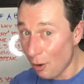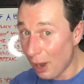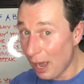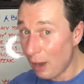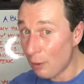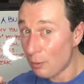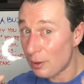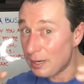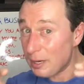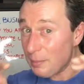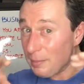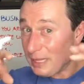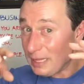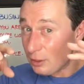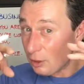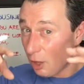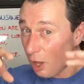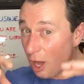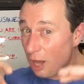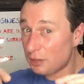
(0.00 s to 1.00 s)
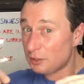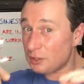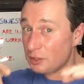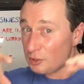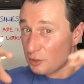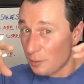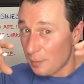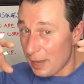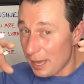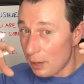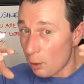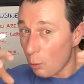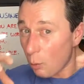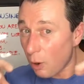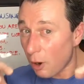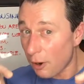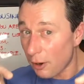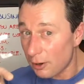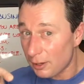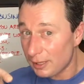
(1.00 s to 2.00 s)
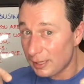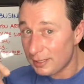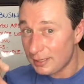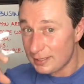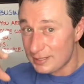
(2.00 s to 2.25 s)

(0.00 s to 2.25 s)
I want to be locked to my work and